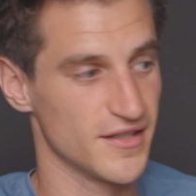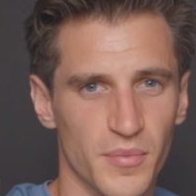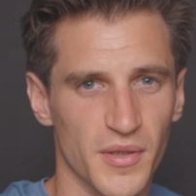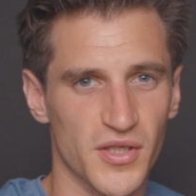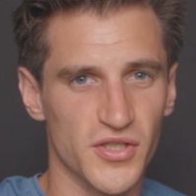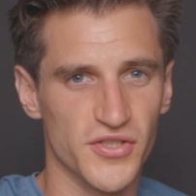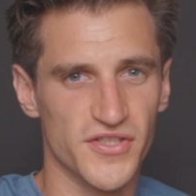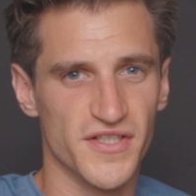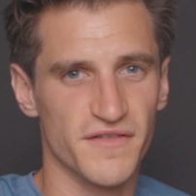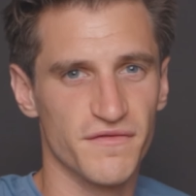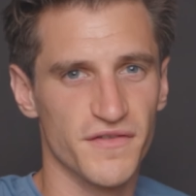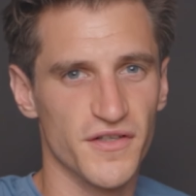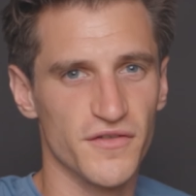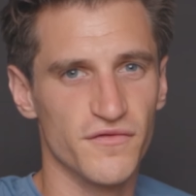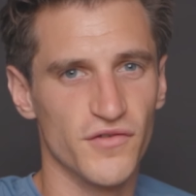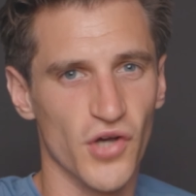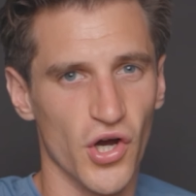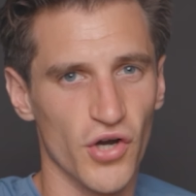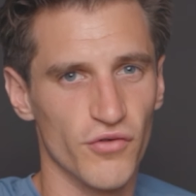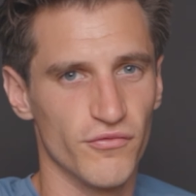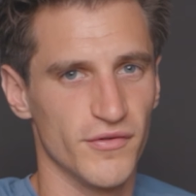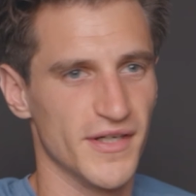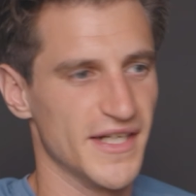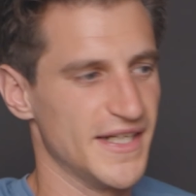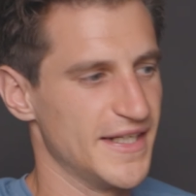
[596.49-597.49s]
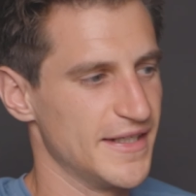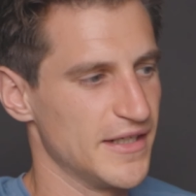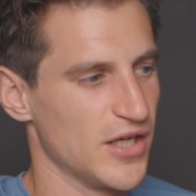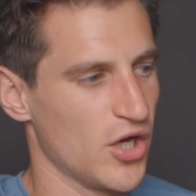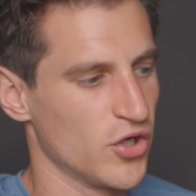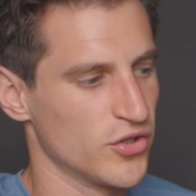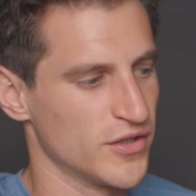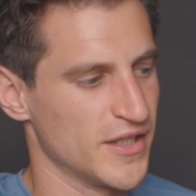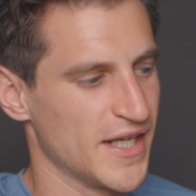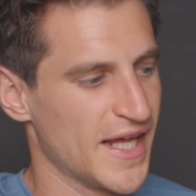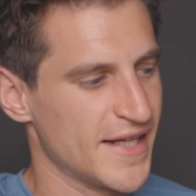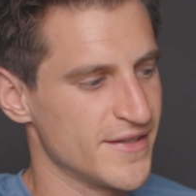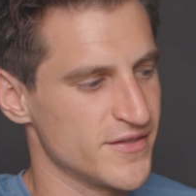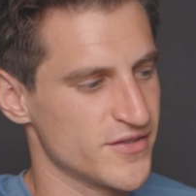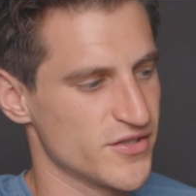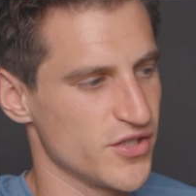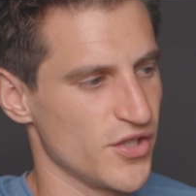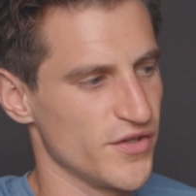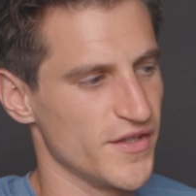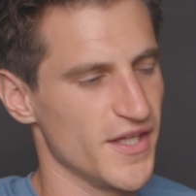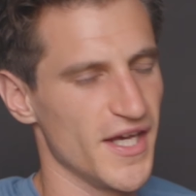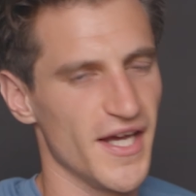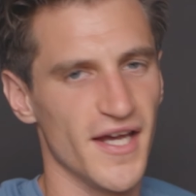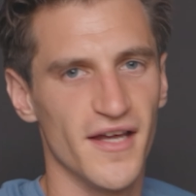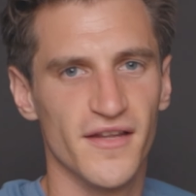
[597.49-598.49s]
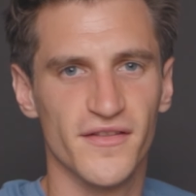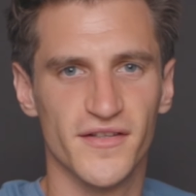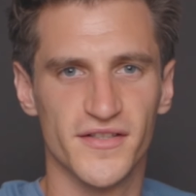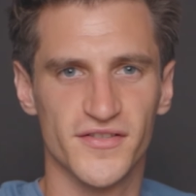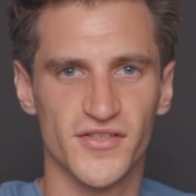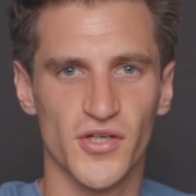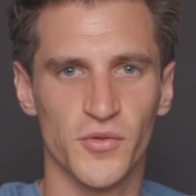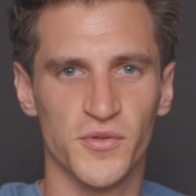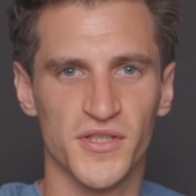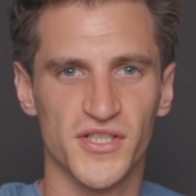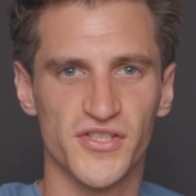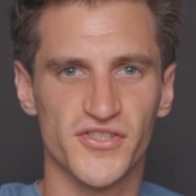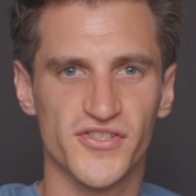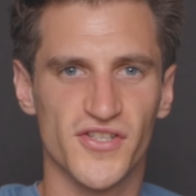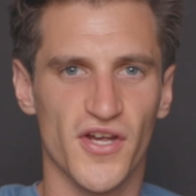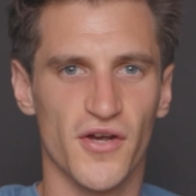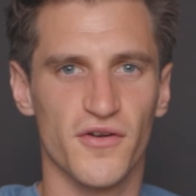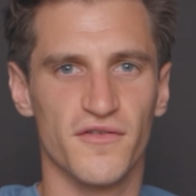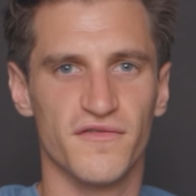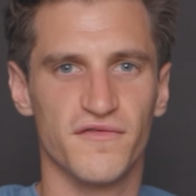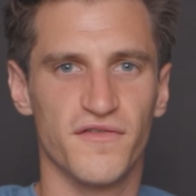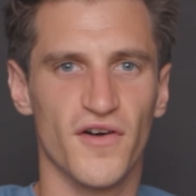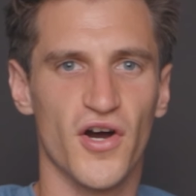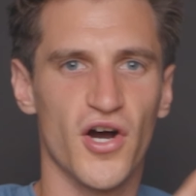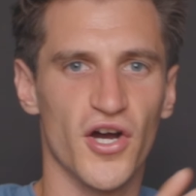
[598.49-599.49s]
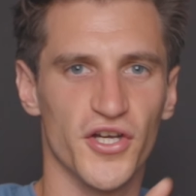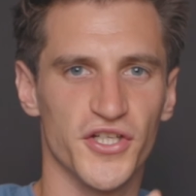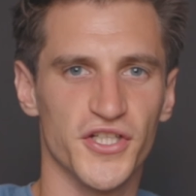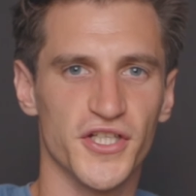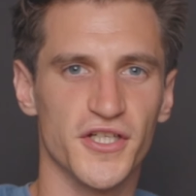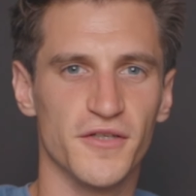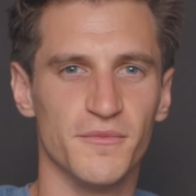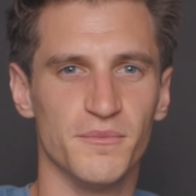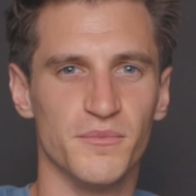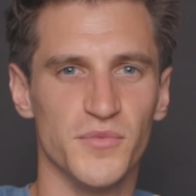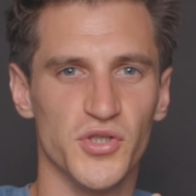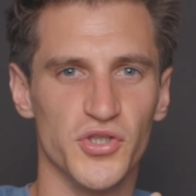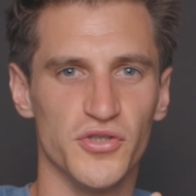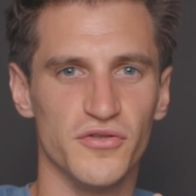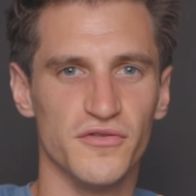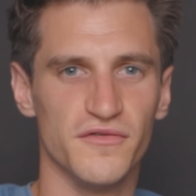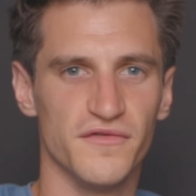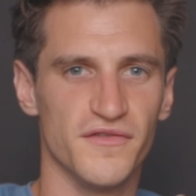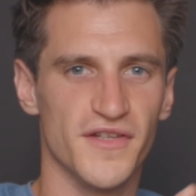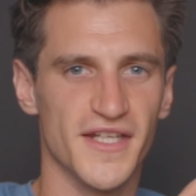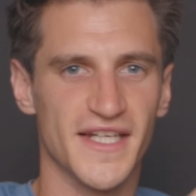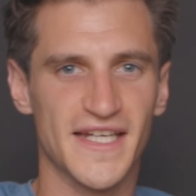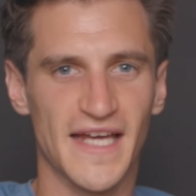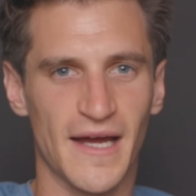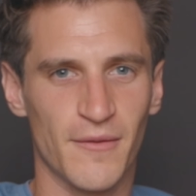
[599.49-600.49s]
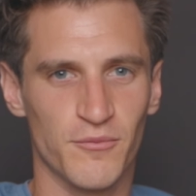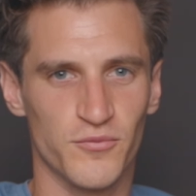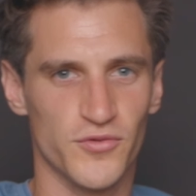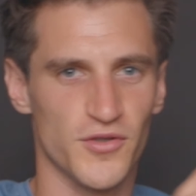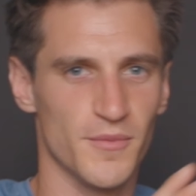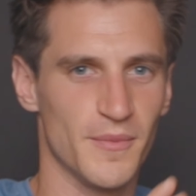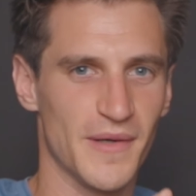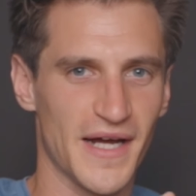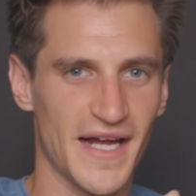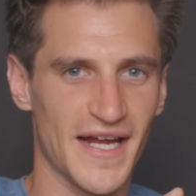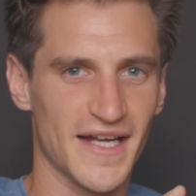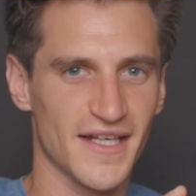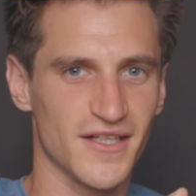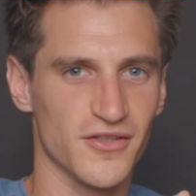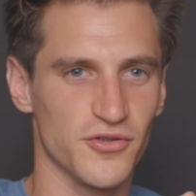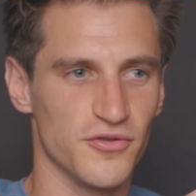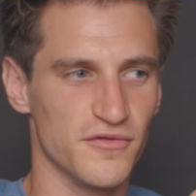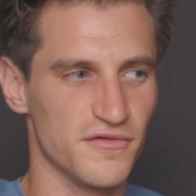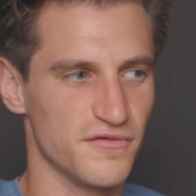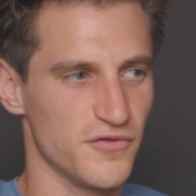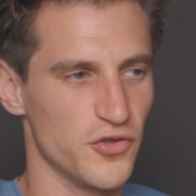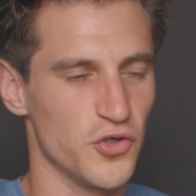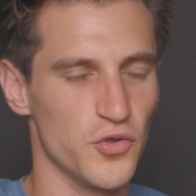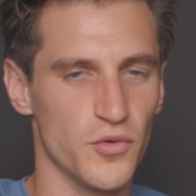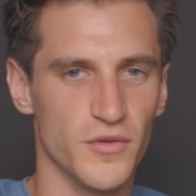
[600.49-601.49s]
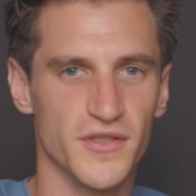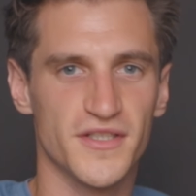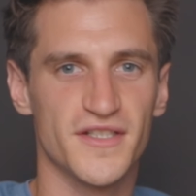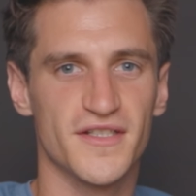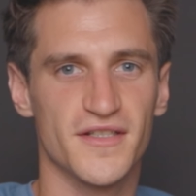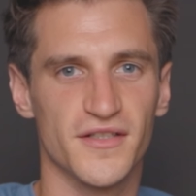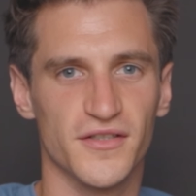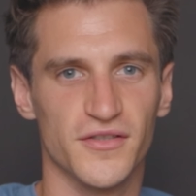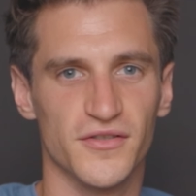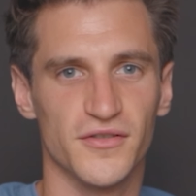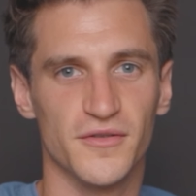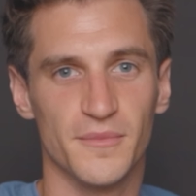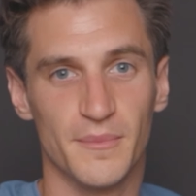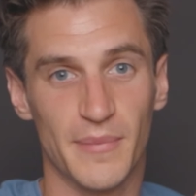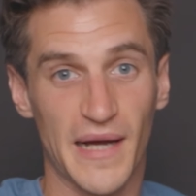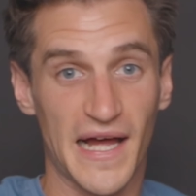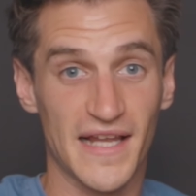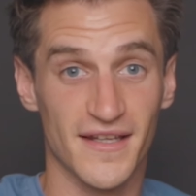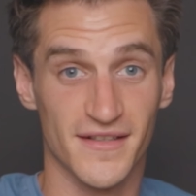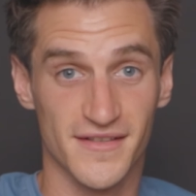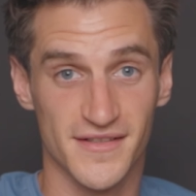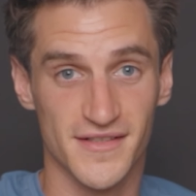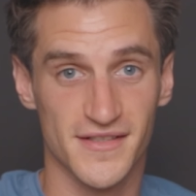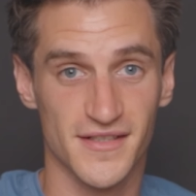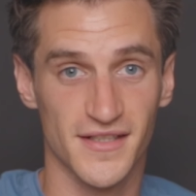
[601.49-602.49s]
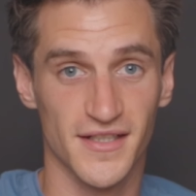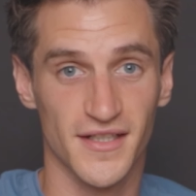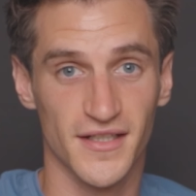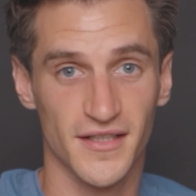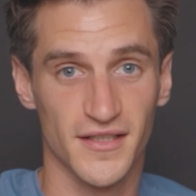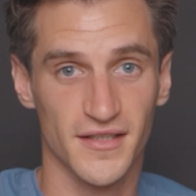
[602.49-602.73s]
Because if you've got a really long lens on there's only so far you can move the camera back or forward to balance it.